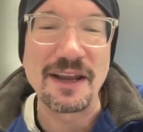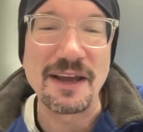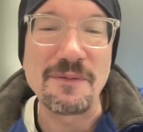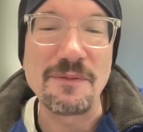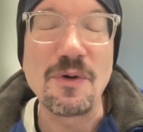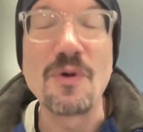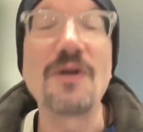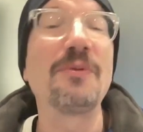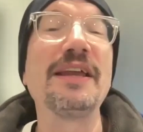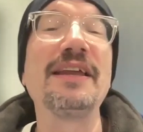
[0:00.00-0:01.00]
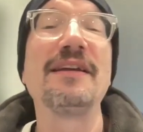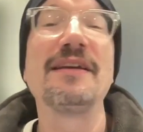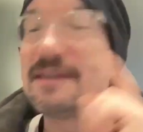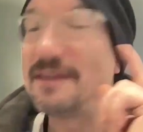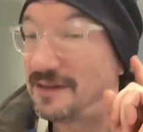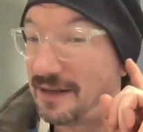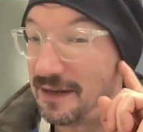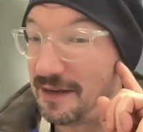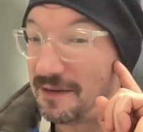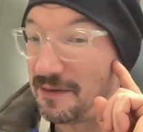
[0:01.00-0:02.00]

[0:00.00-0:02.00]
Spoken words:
now, or did.